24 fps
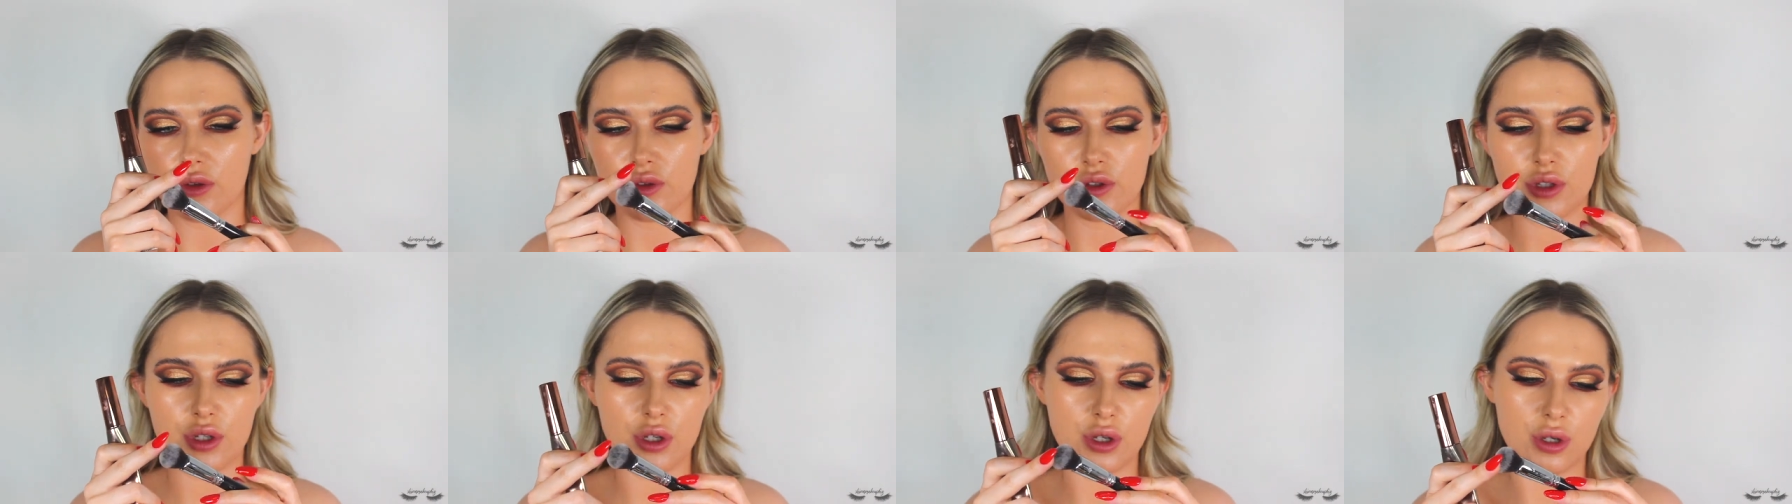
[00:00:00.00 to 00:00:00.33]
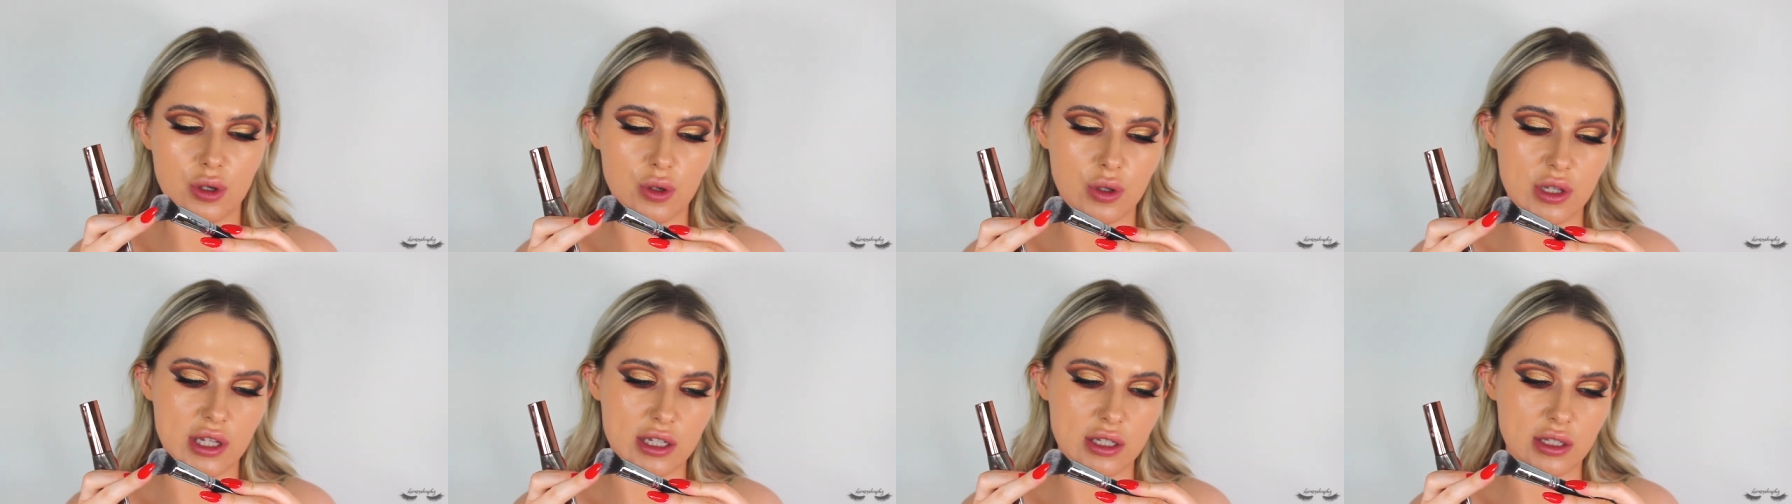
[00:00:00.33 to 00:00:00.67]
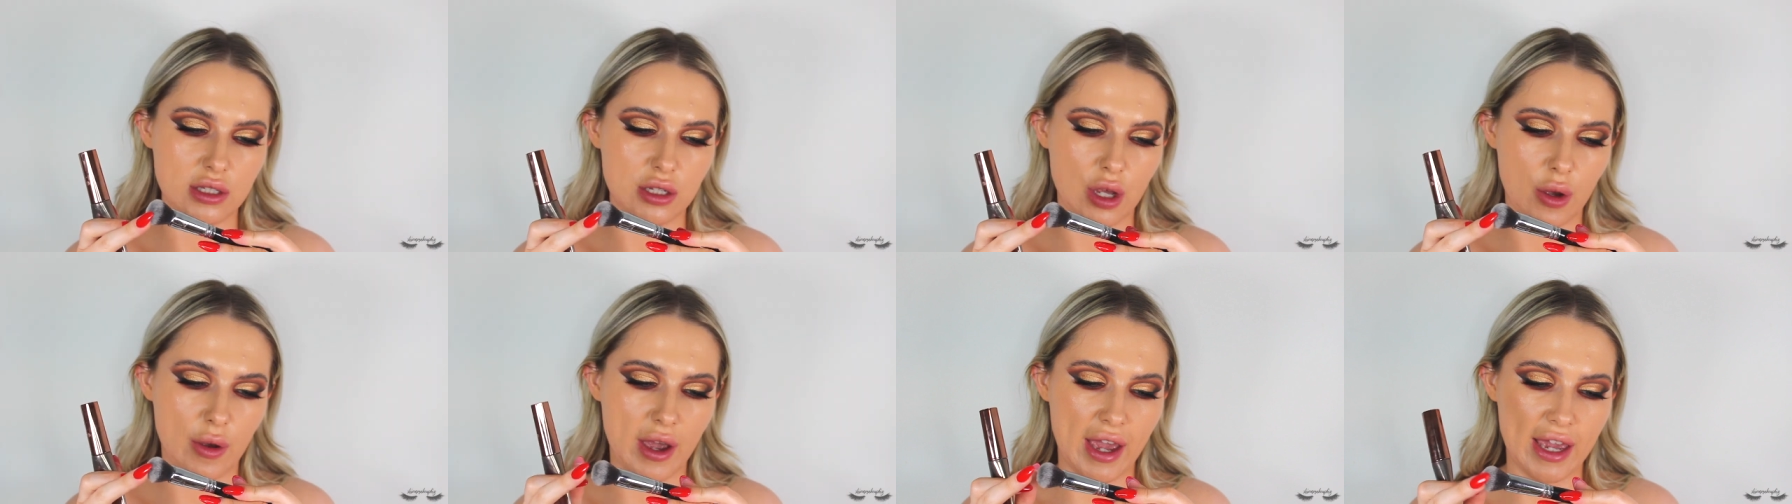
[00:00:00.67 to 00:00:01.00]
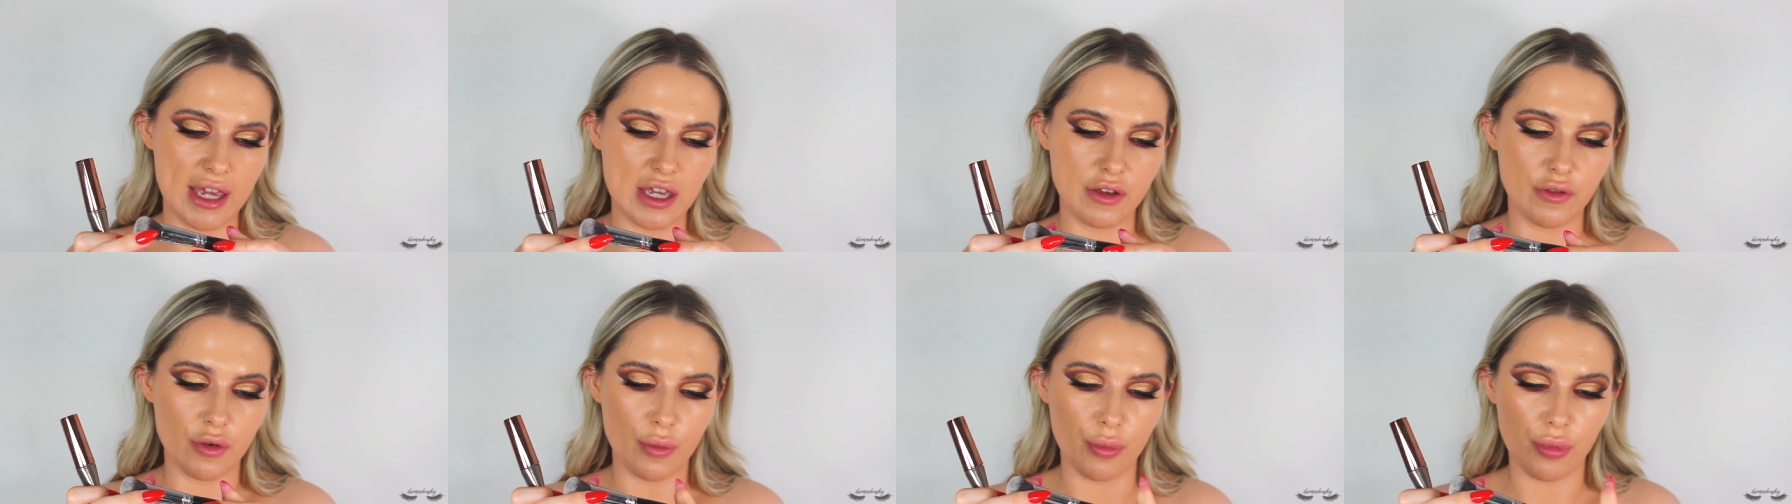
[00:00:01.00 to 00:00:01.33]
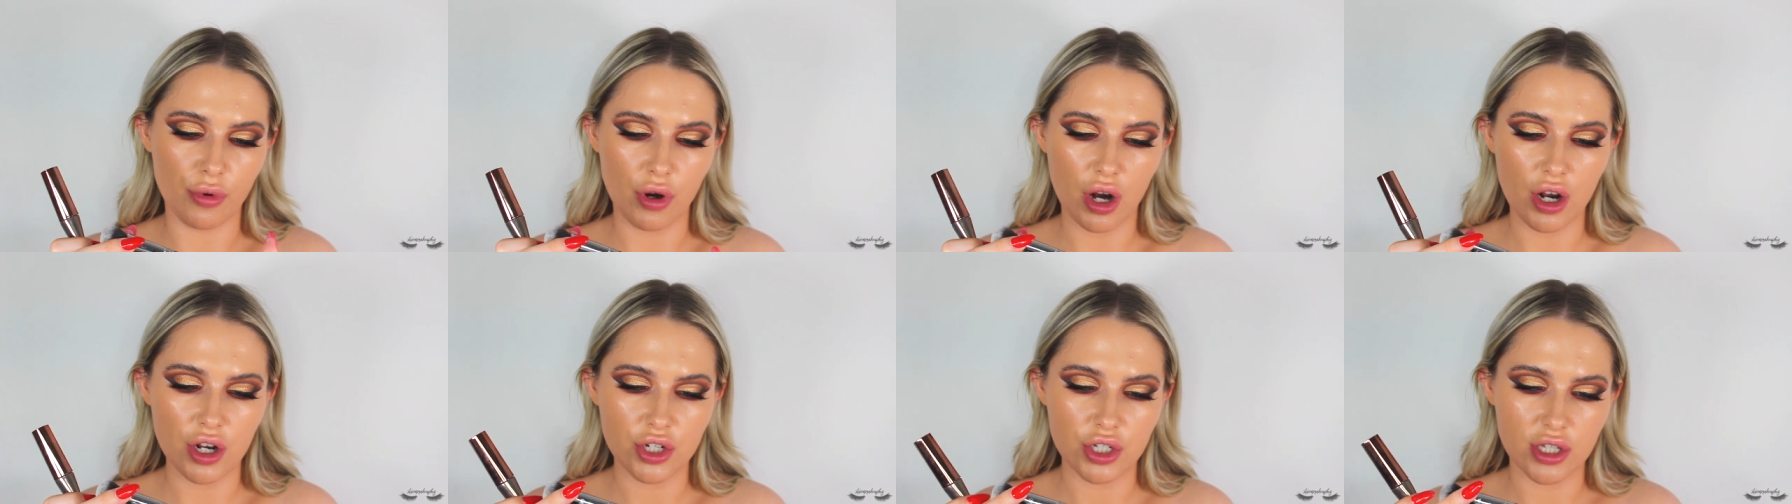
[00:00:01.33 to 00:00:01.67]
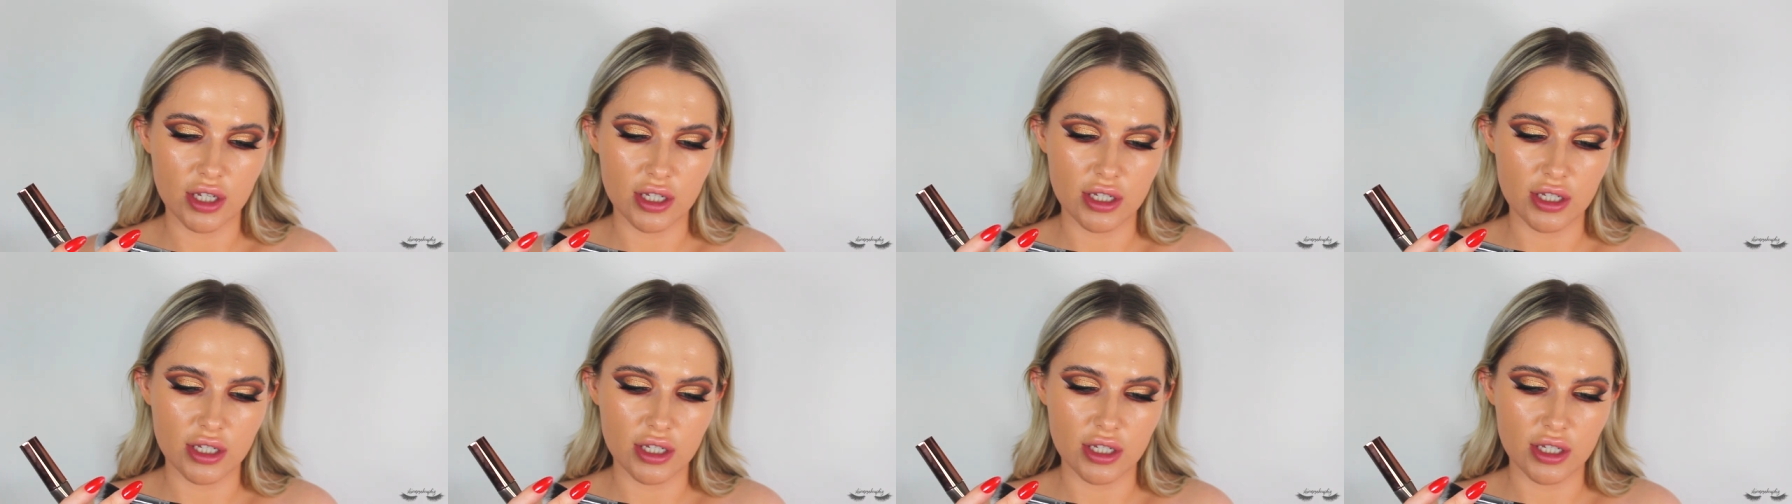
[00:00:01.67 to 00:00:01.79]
onto the ZOEVA brush.